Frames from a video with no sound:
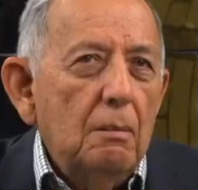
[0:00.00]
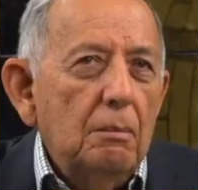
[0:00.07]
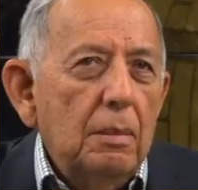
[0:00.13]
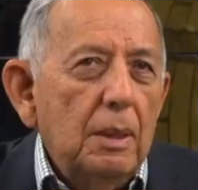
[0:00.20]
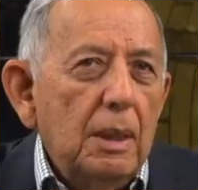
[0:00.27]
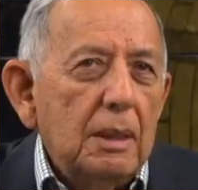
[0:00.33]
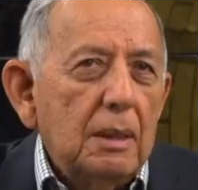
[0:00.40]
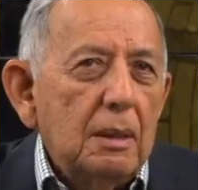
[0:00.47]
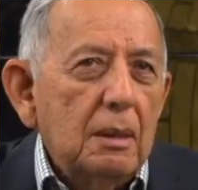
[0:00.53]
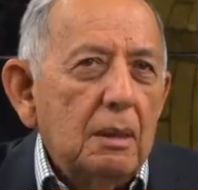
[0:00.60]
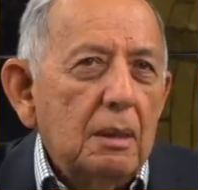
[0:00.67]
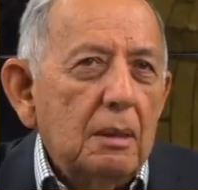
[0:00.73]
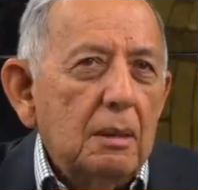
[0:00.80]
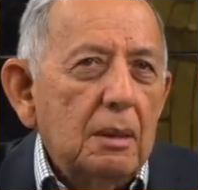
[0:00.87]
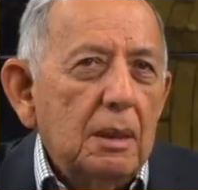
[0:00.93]
But uh,
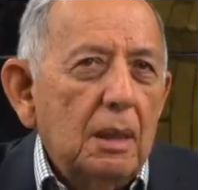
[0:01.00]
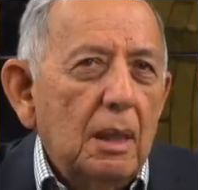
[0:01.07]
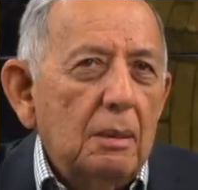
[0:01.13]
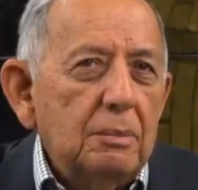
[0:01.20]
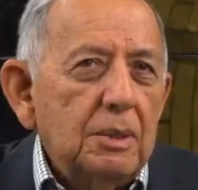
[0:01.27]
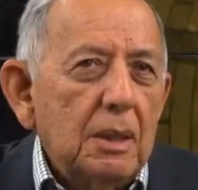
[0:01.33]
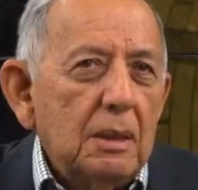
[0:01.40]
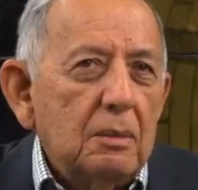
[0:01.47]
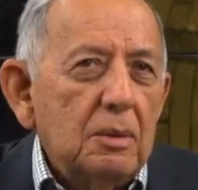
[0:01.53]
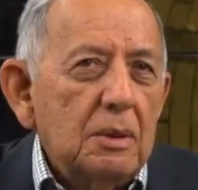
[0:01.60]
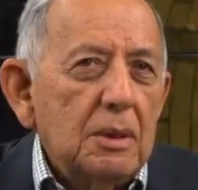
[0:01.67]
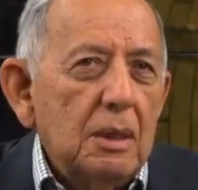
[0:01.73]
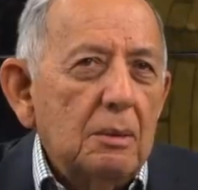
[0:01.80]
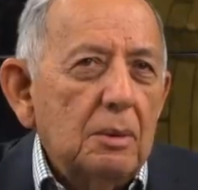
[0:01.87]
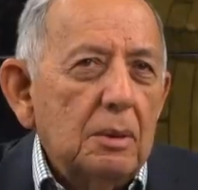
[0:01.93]
the object
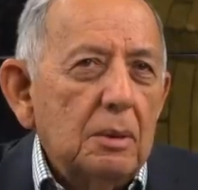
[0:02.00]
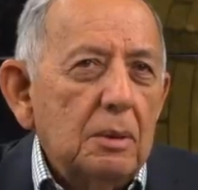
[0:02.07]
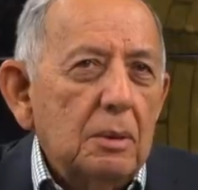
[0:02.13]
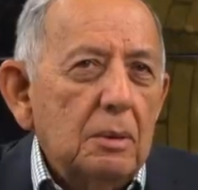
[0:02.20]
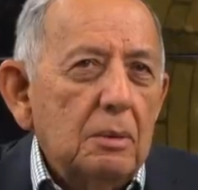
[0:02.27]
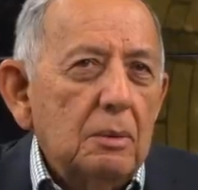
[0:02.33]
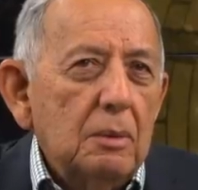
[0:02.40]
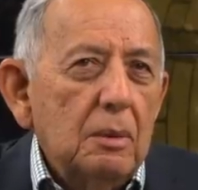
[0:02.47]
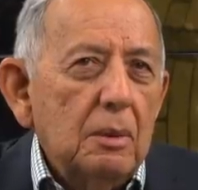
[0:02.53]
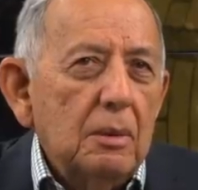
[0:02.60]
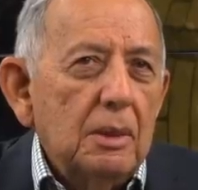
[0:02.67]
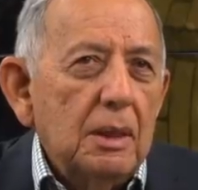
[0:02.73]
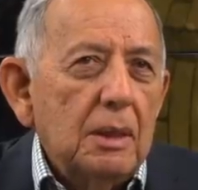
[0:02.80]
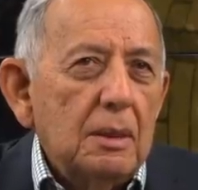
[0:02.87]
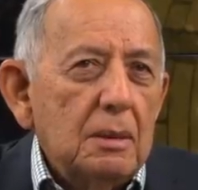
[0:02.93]
was able to do
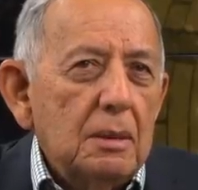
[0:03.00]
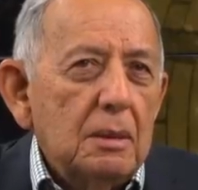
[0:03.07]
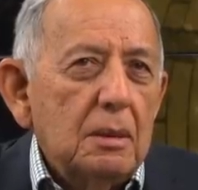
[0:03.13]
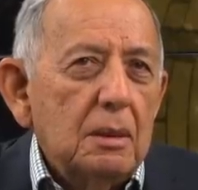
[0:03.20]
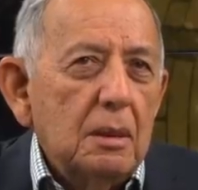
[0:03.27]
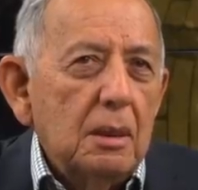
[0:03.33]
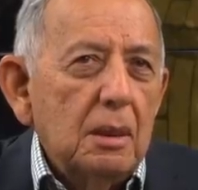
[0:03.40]
things